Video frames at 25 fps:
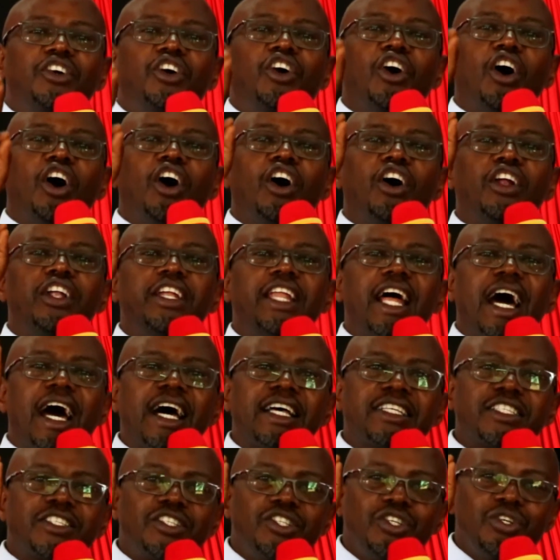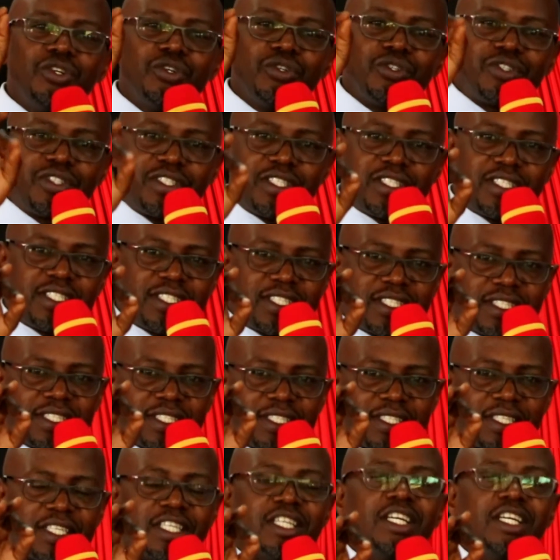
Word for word: God has used